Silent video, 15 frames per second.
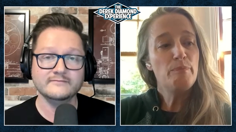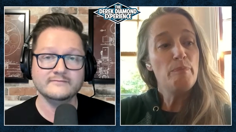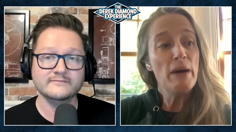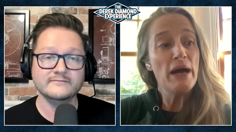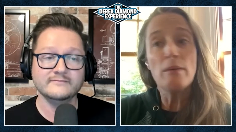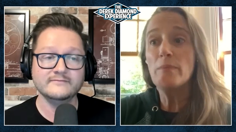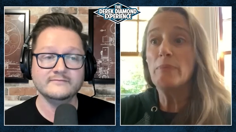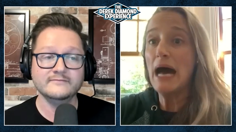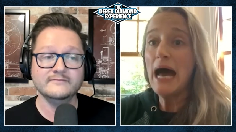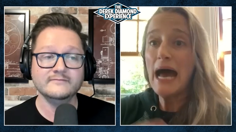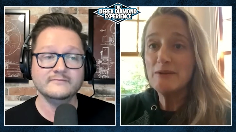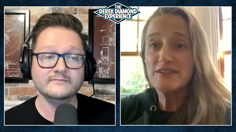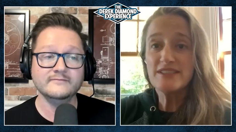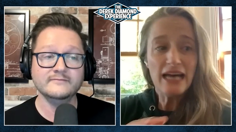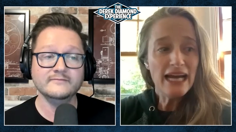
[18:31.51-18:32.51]
Speaker 1: but
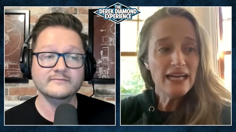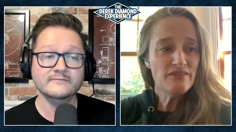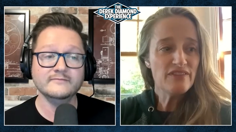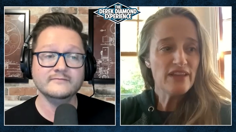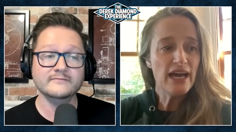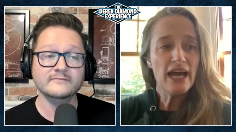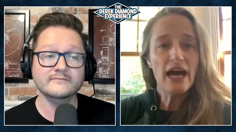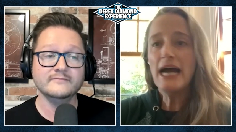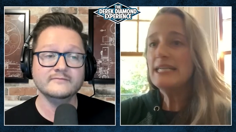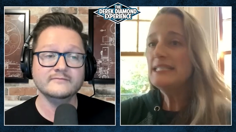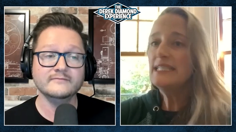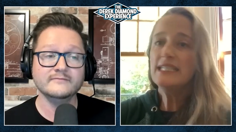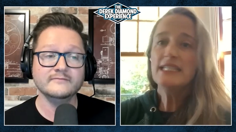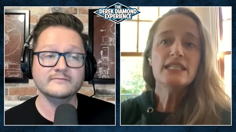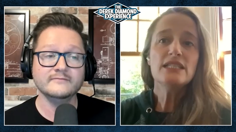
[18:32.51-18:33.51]
outside of that, I
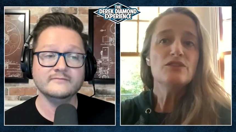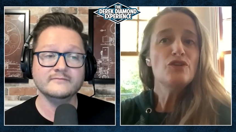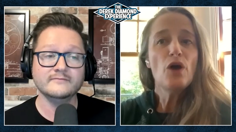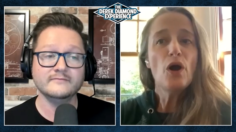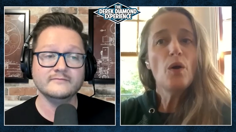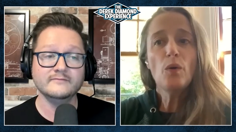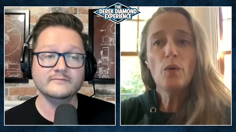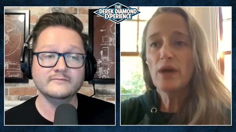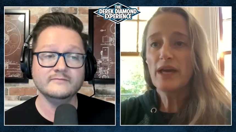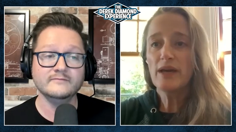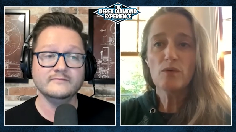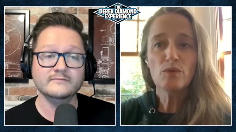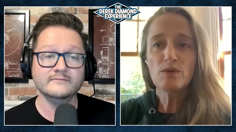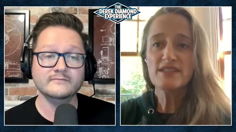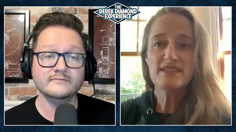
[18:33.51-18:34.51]
didn't know
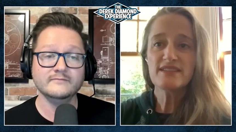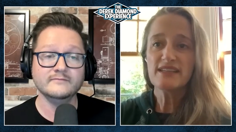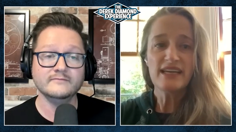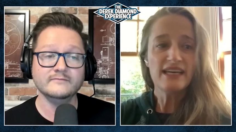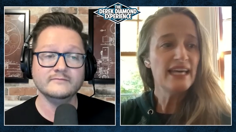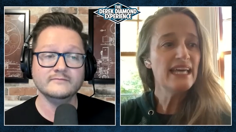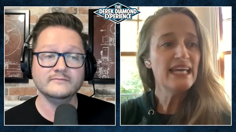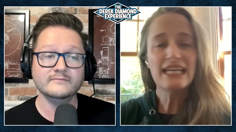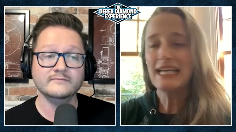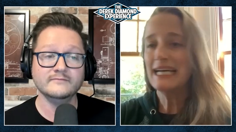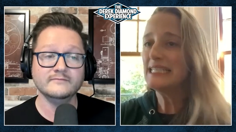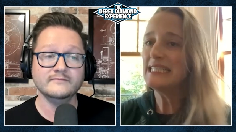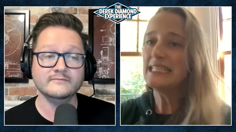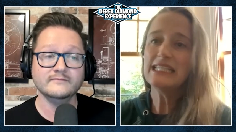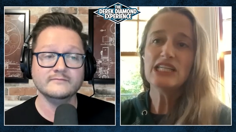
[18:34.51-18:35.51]
it was a hit.
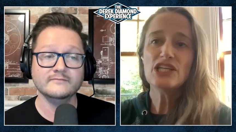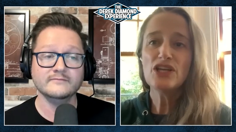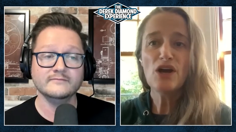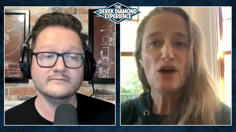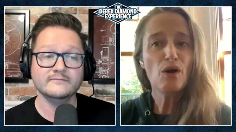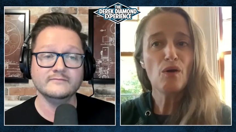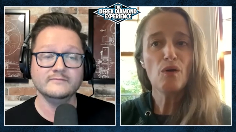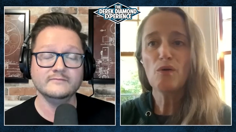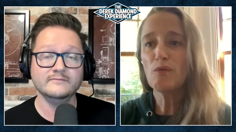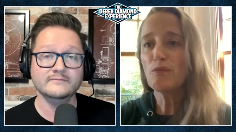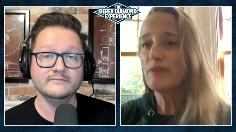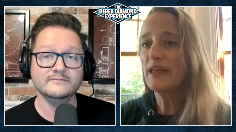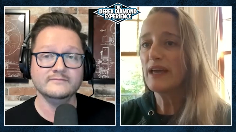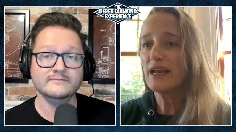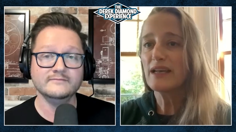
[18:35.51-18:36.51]
I didn't know
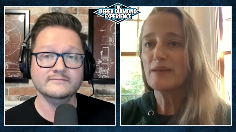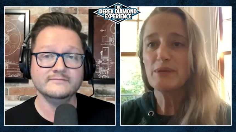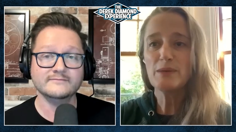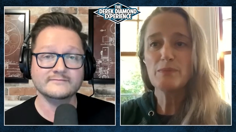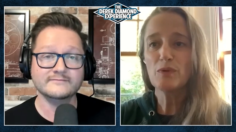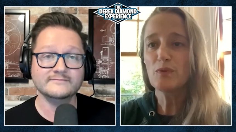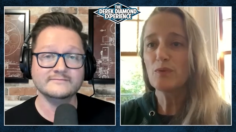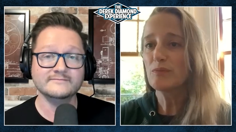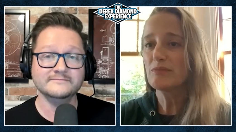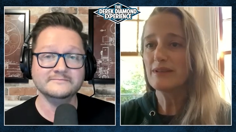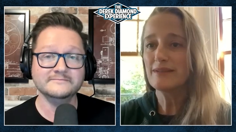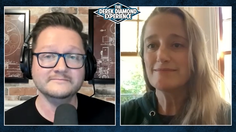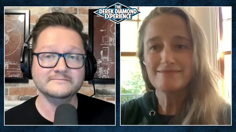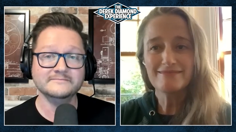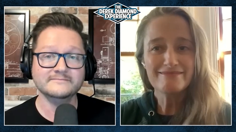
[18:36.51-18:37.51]
that people,
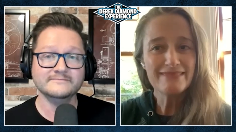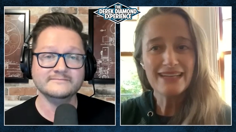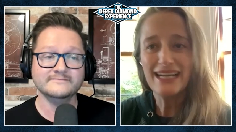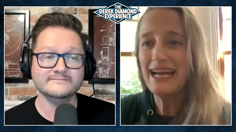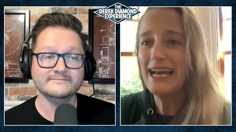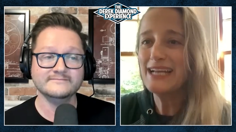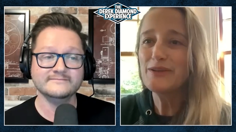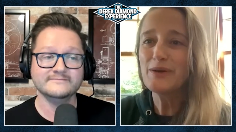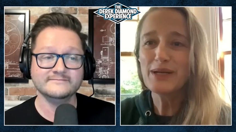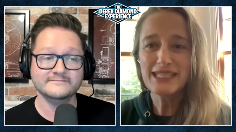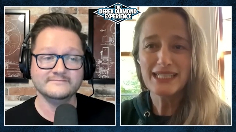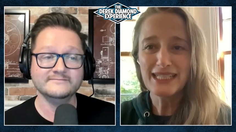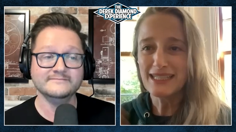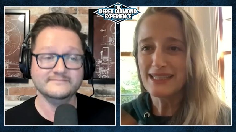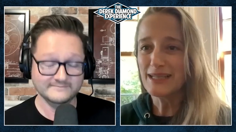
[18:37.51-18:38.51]
I, I had no
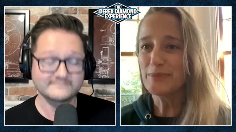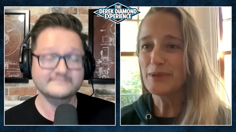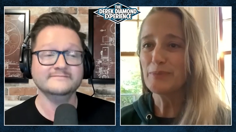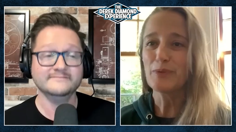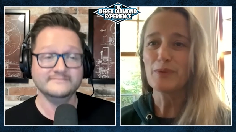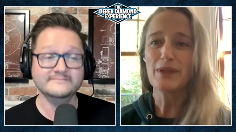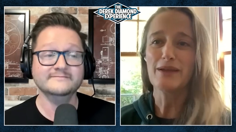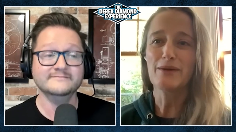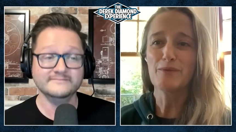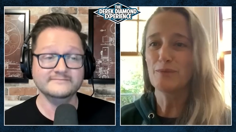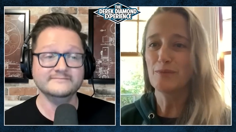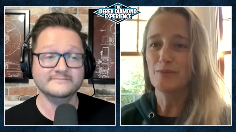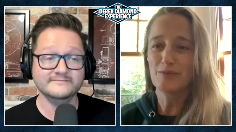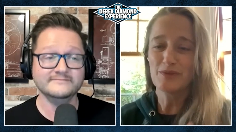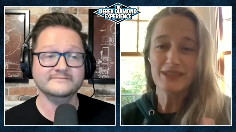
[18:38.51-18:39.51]
idea that people
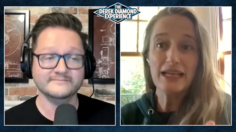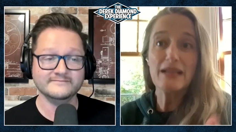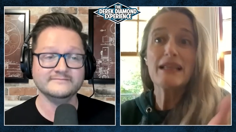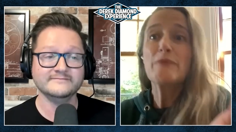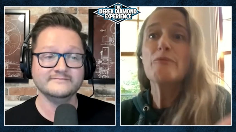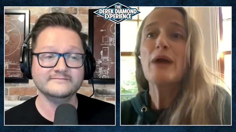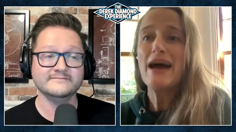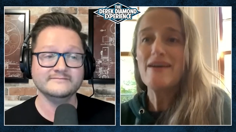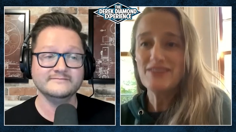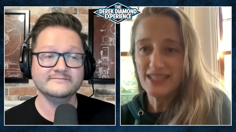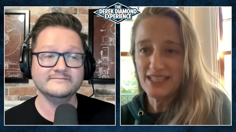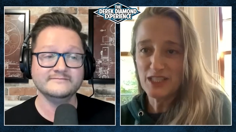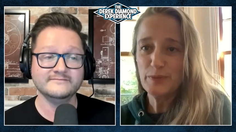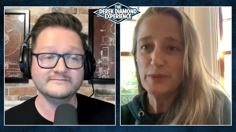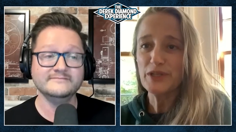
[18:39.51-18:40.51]
that were having
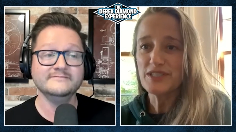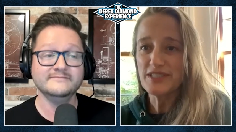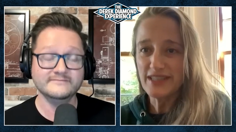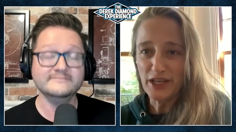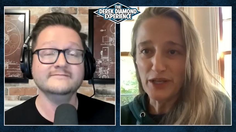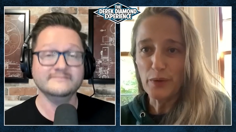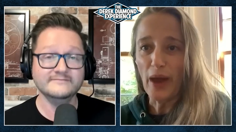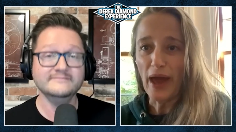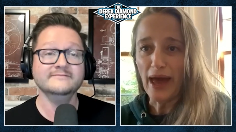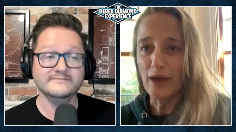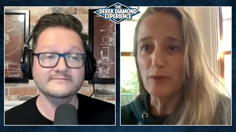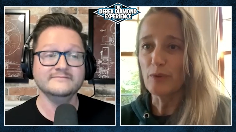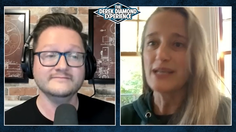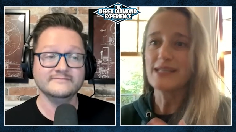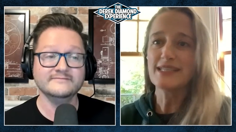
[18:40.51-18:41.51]
the experience that you
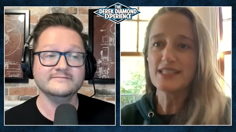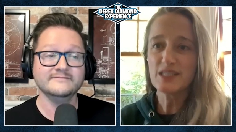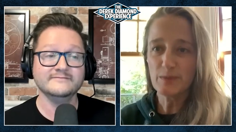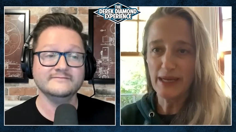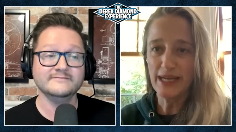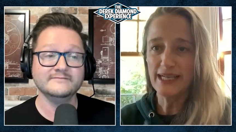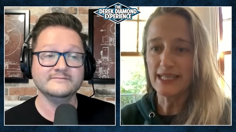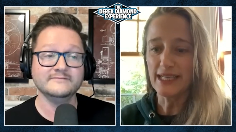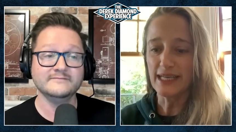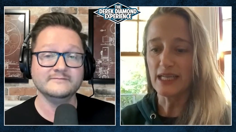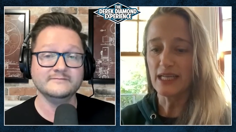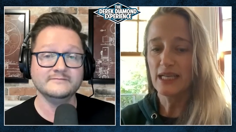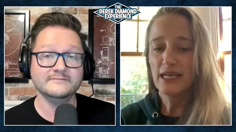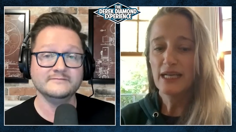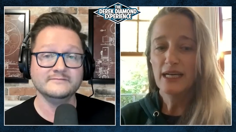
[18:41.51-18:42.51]
had, were anticipating
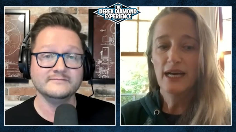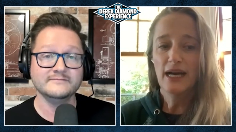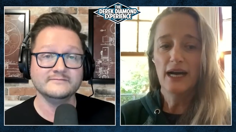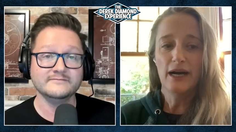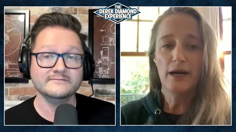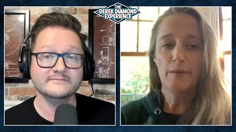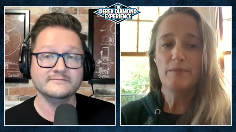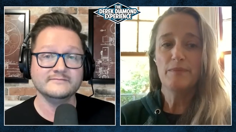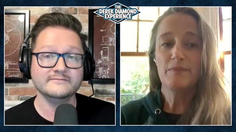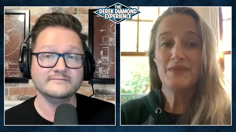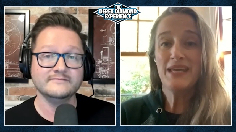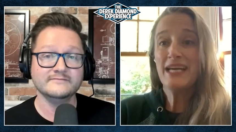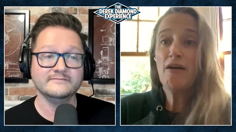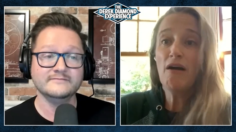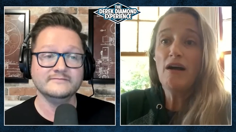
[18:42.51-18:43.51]
it. Um,
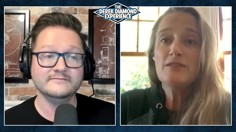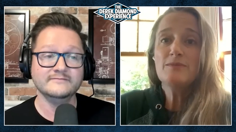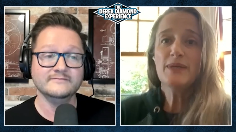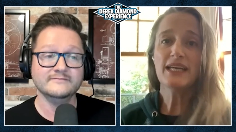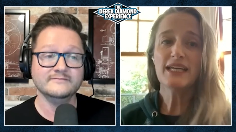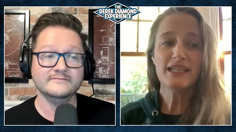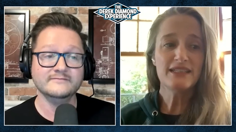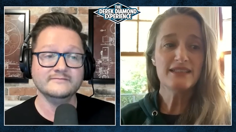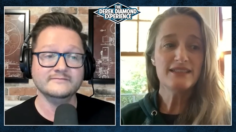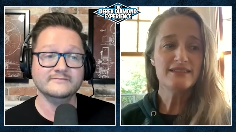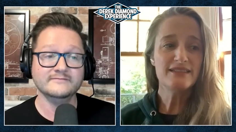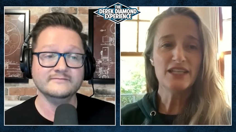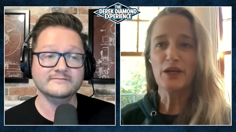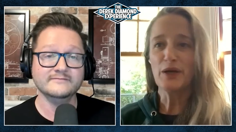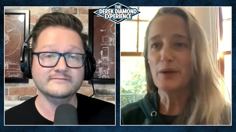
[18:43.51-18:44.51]
they called me and,
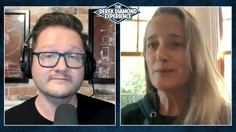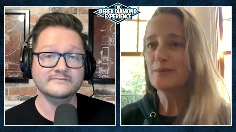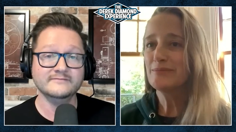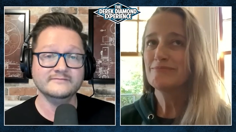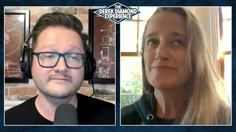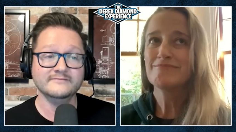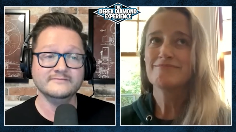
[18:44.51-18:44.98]
you know,